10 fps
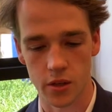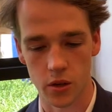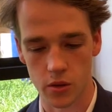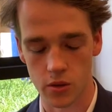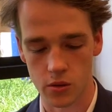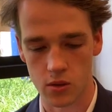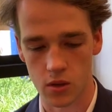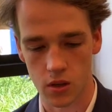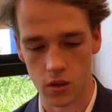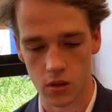There was
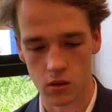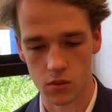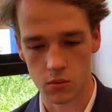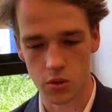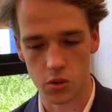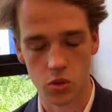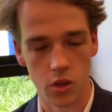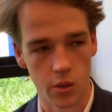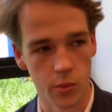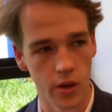a
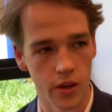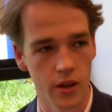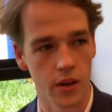strong community,